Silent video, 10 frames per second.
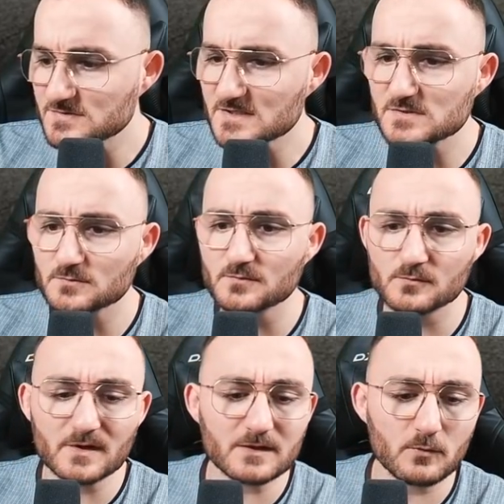us the
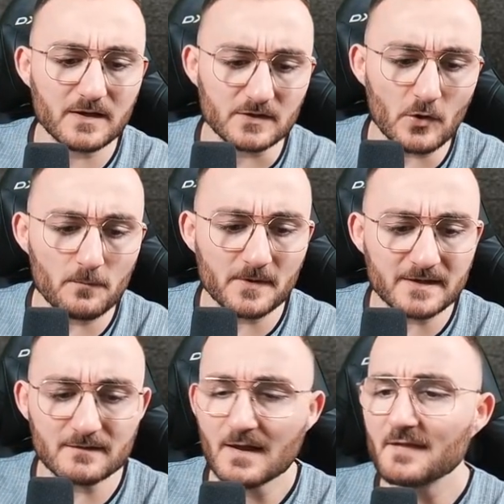real quick an
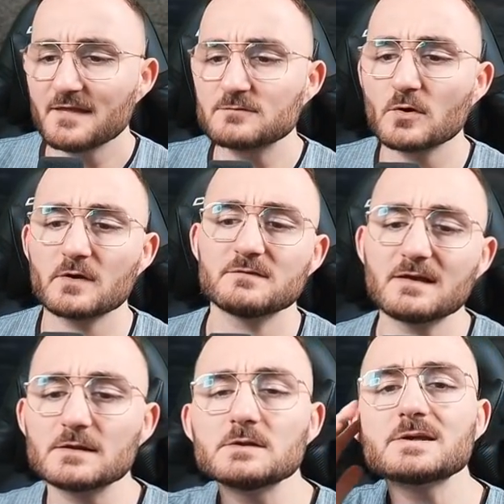opening that we're going to
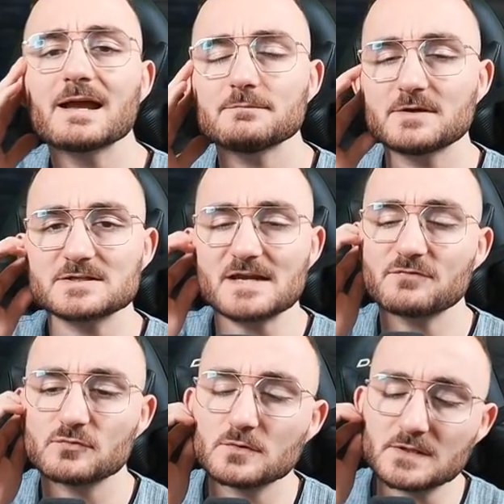take a look at, because
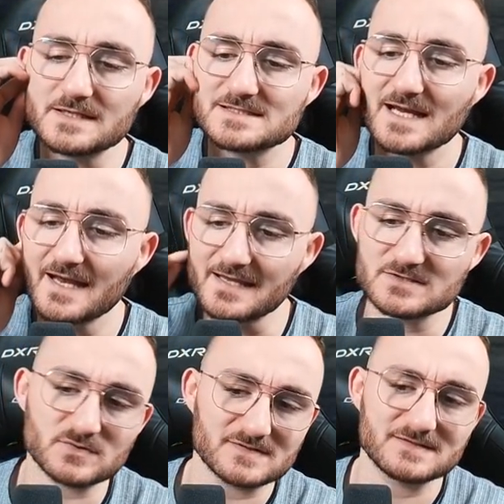after all, it's kind of
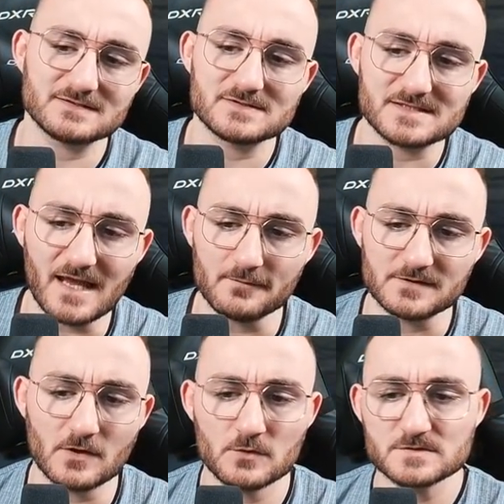interesting to see how it
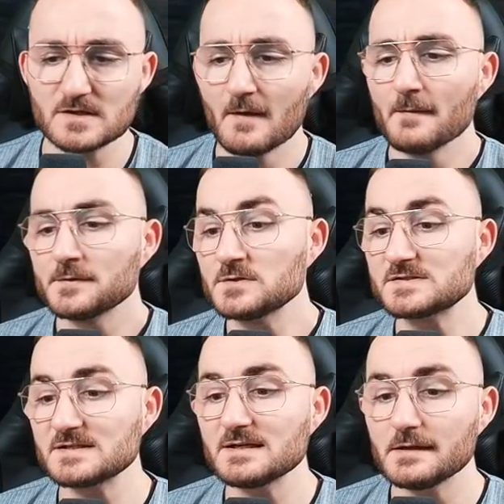goes. You
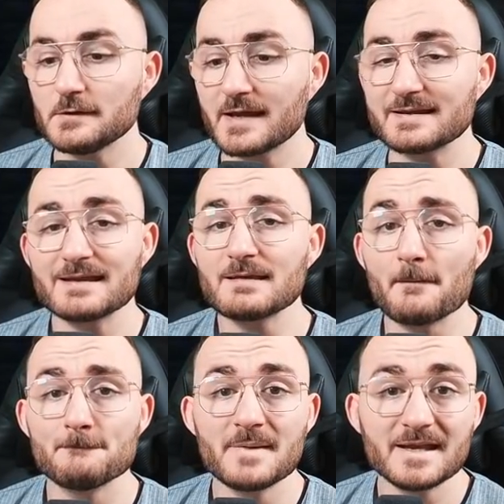see, you can get
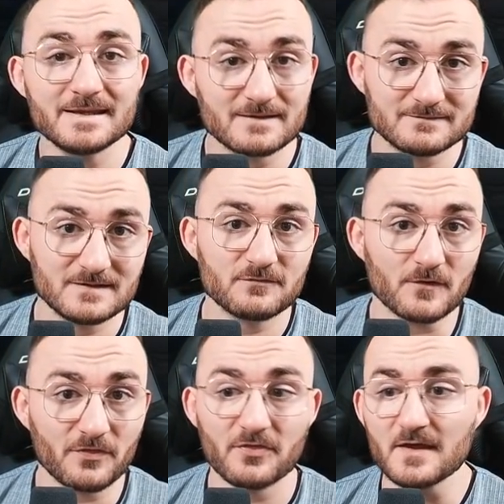many
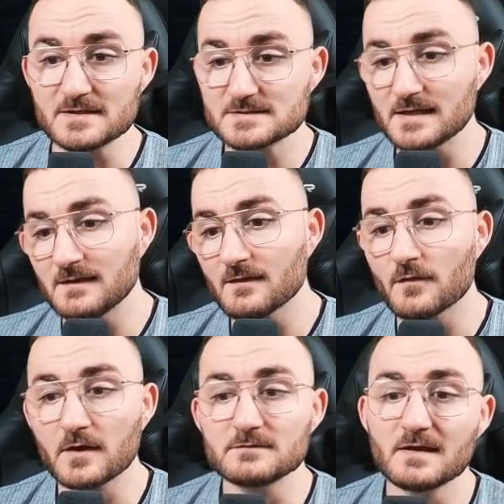different things in
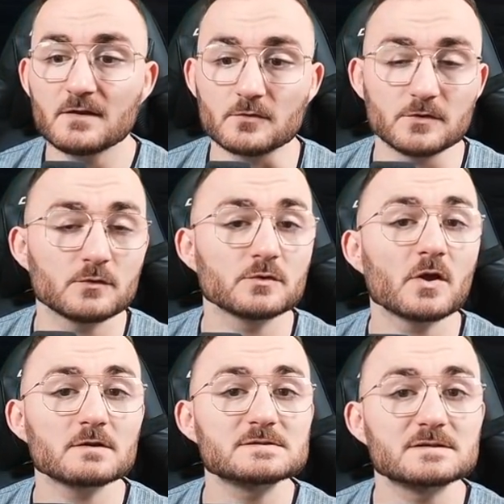the container. You're
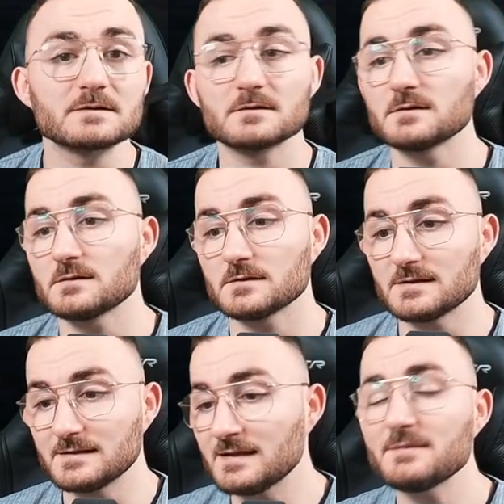not
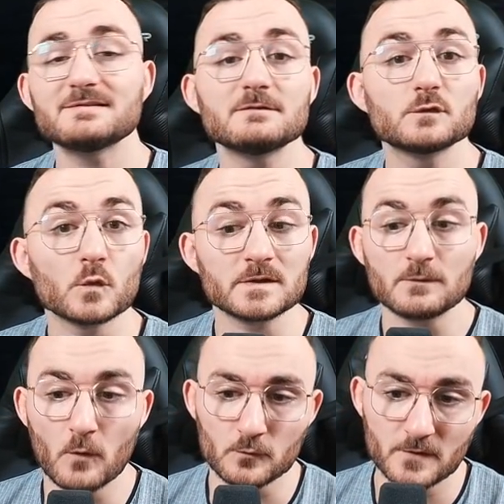limited to only
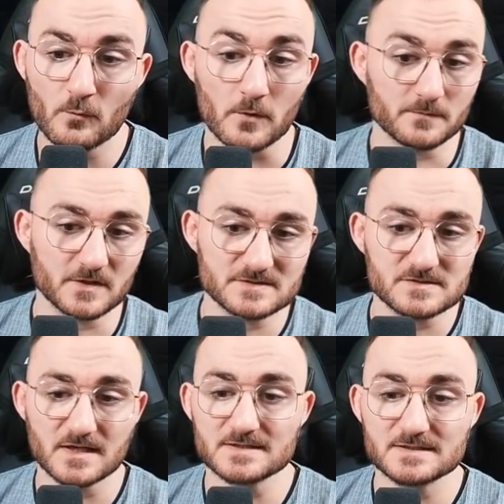one reward, because as
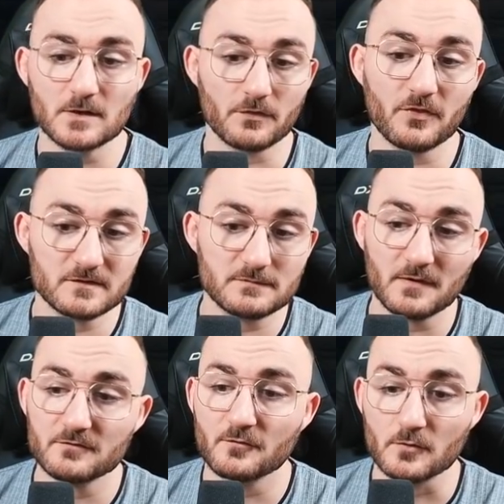you can see, you got 30
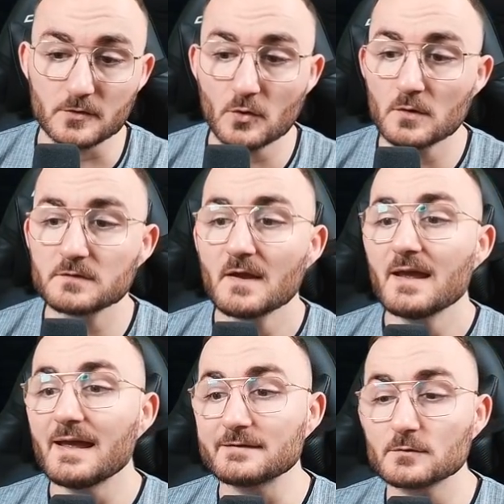pot for gold
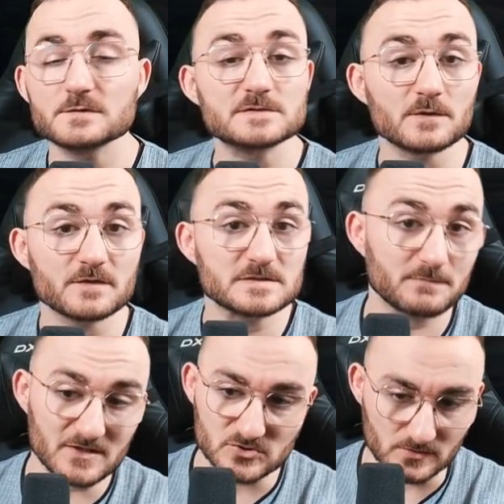and also the
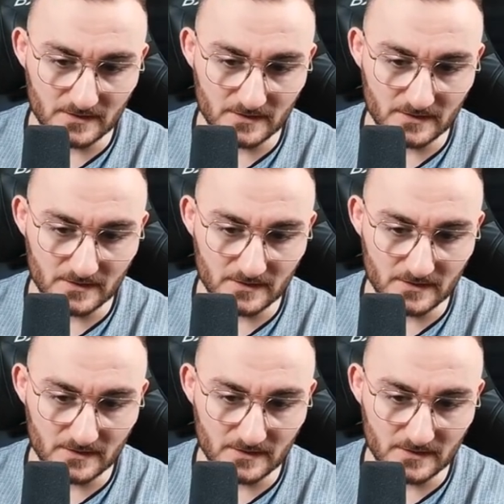special